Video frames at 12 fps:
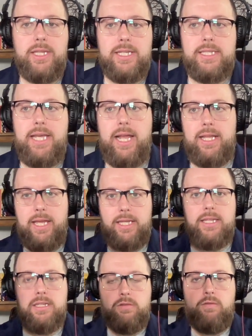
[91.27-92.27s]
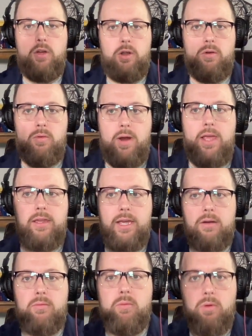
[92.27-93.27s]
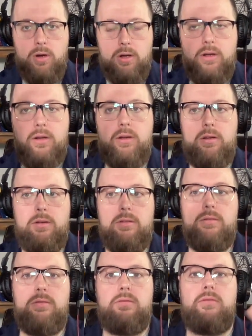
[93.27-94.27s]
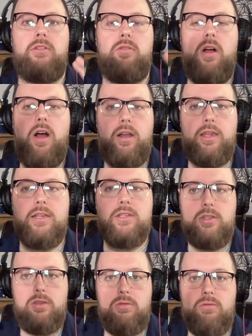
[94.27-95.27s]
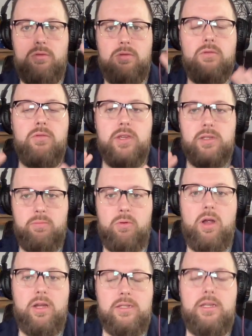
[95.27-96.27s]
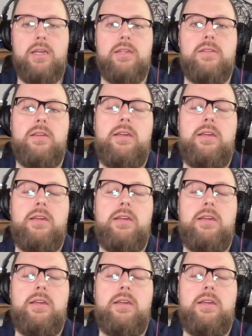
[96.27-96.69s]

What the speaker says: It's kind of like this funnel, right? You got to work your audience through this process